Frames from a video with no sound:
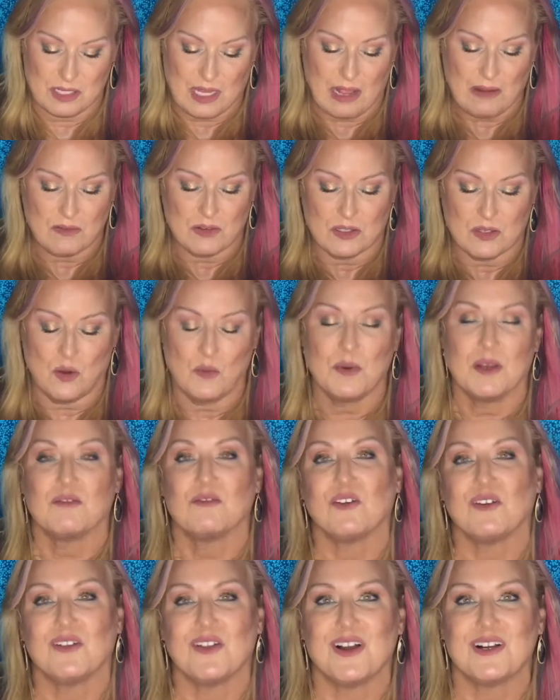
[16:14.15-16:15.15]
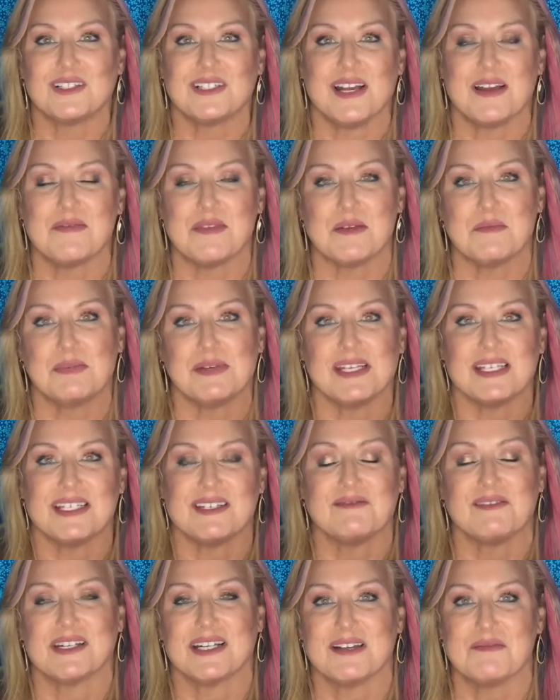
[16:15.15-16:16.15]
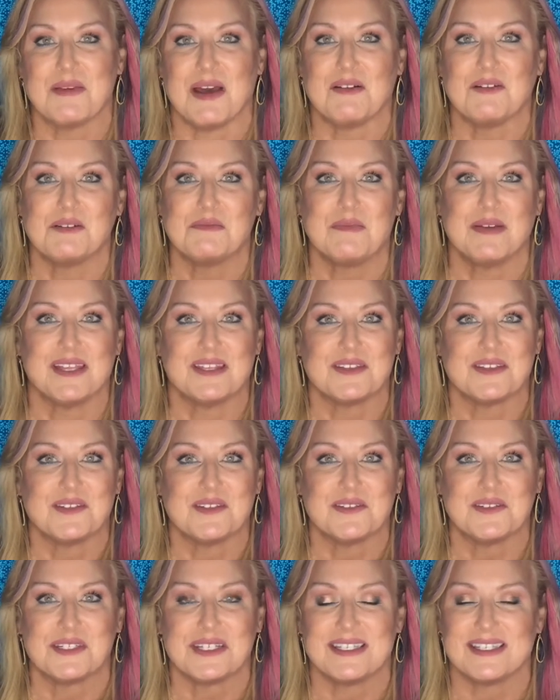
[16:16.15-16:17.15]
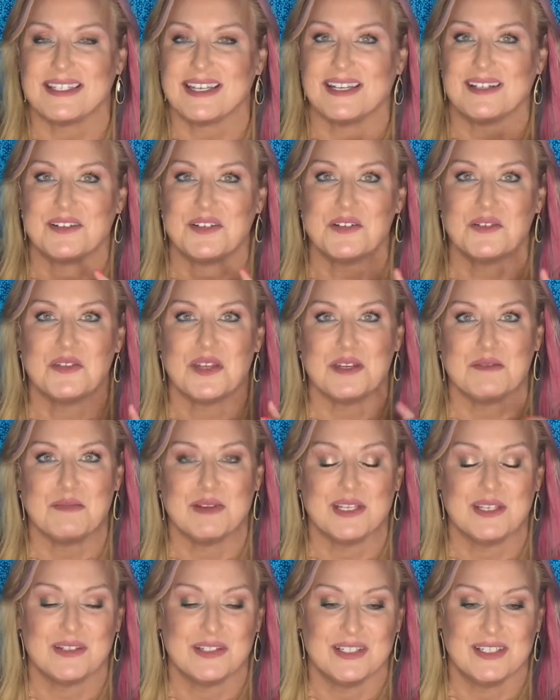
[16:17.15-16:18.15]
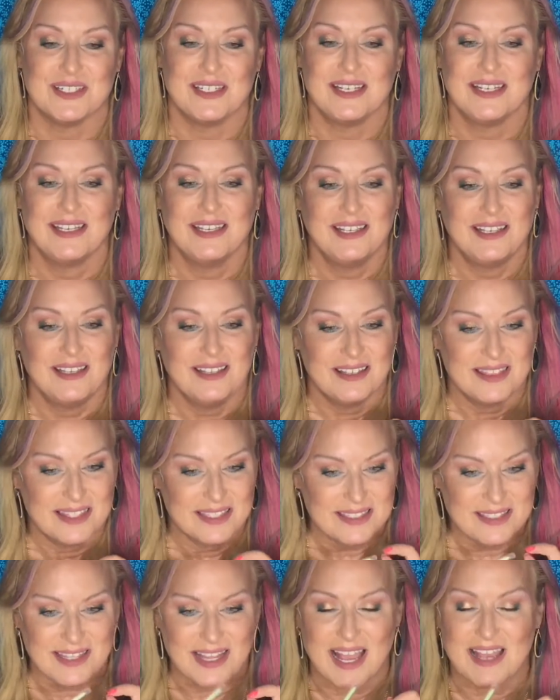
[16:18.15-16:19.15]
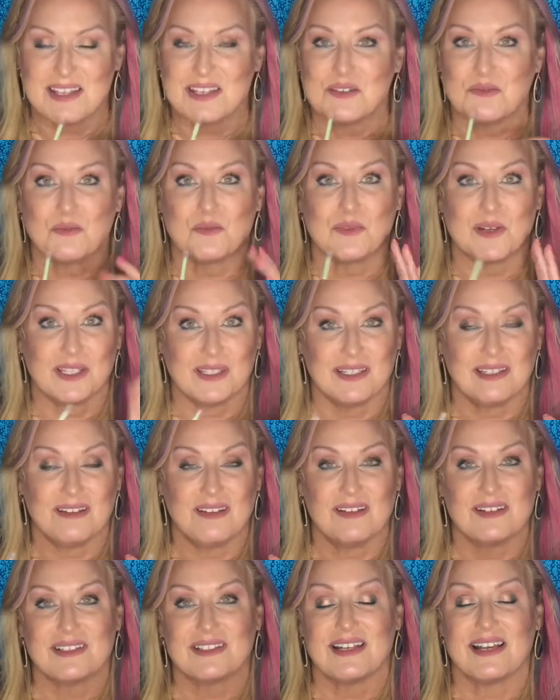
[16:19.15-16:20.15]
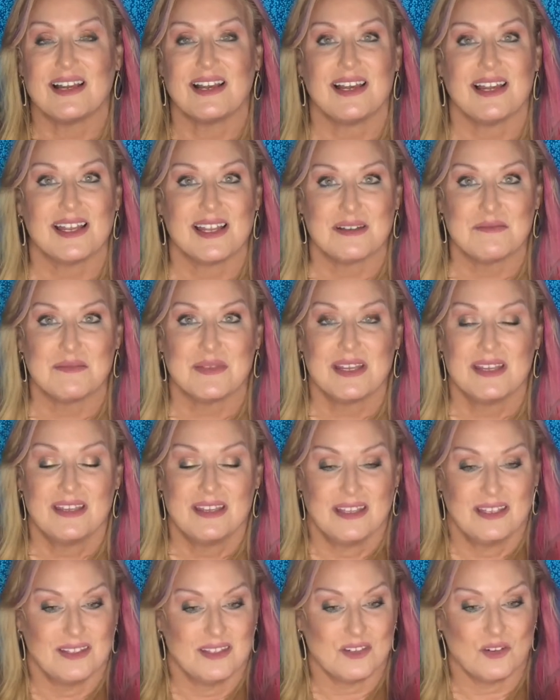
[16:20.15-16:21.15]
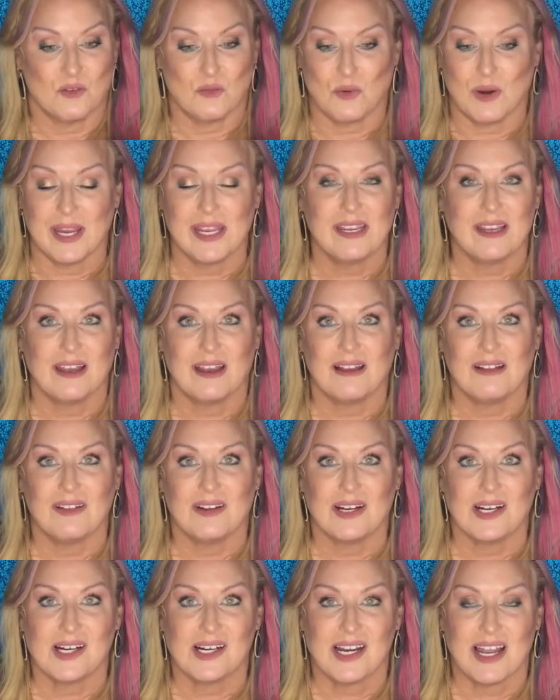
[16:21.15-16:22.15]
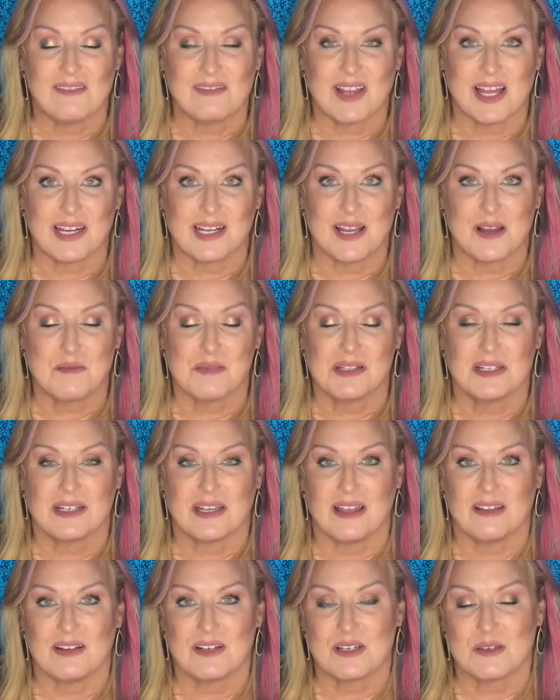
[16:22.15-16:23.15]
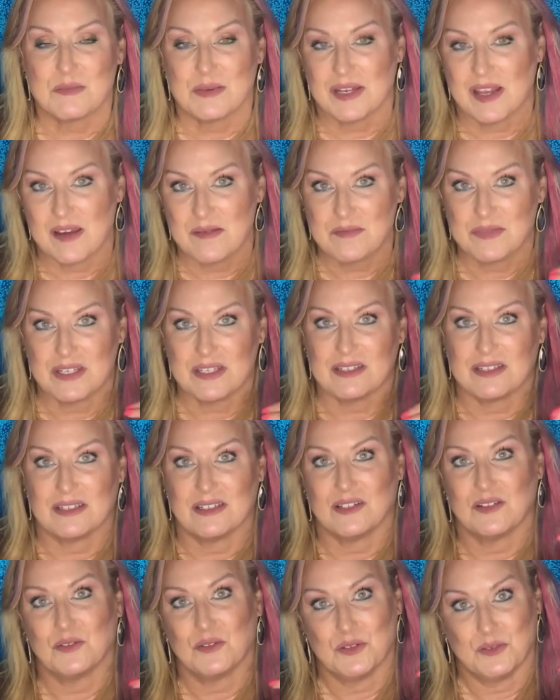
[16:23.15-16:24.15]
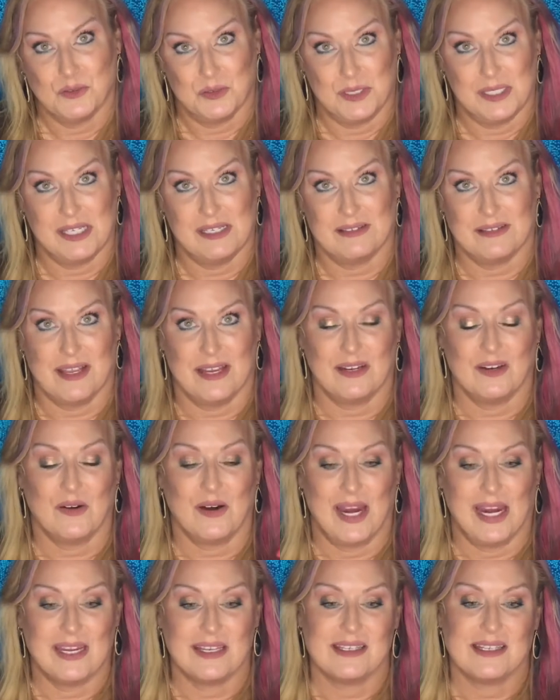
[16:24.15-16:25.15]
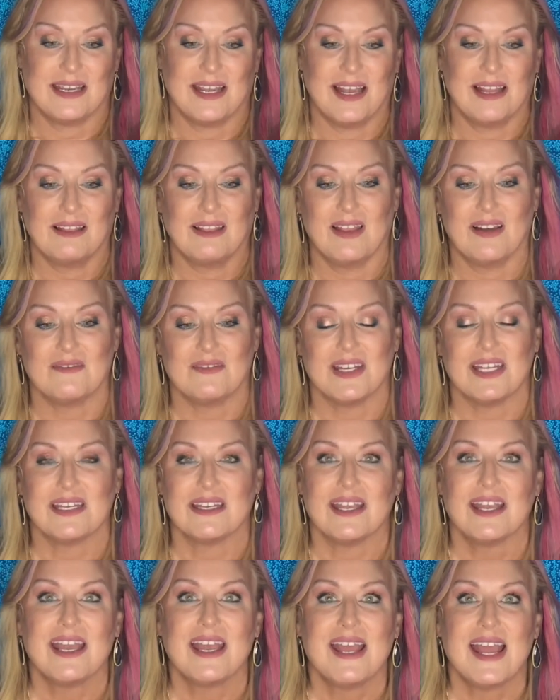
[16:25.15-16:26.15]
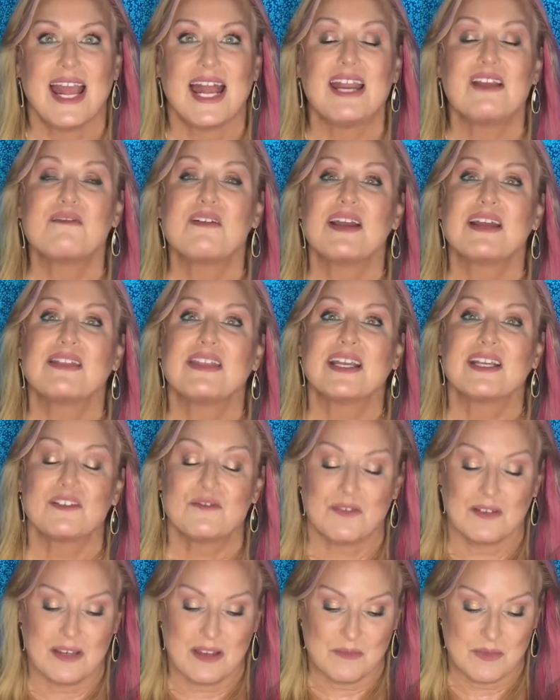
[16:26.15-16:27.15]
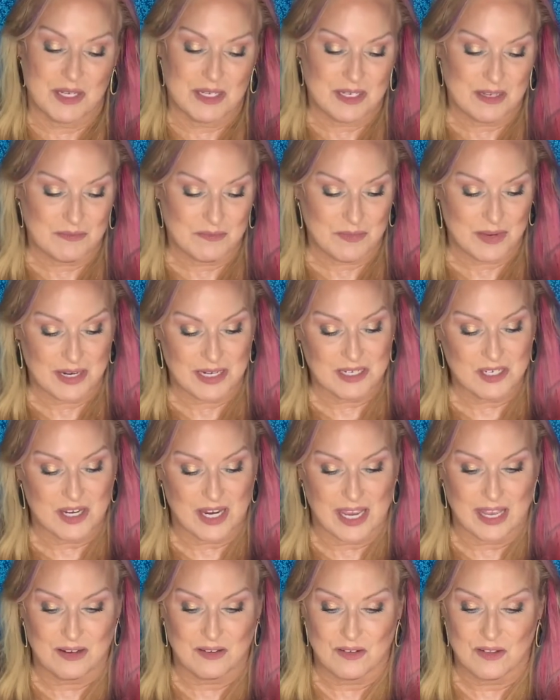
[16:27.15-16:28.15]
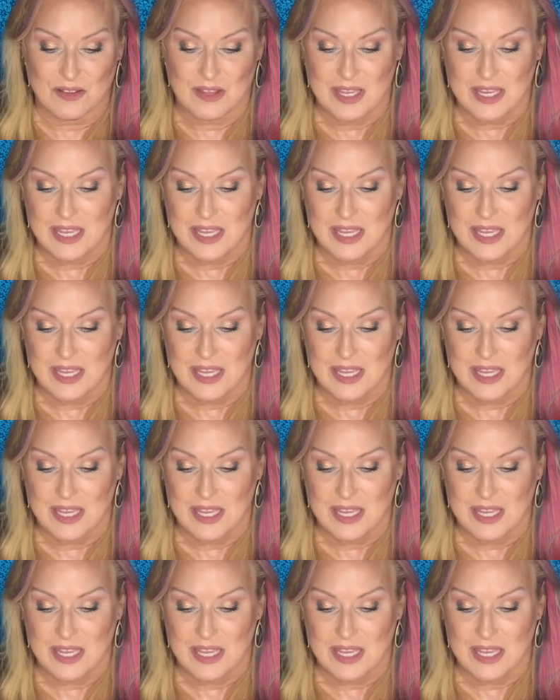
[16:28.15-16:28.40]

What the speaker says: I was hoping for a long time that Pixie would come out with pencils because I knew they'd be good. This lasts a really long time. It's a great color. I've got a couple of colors, but I'm just going to go through these like crazy. I love it. Anyway, thanks for coming to my channel.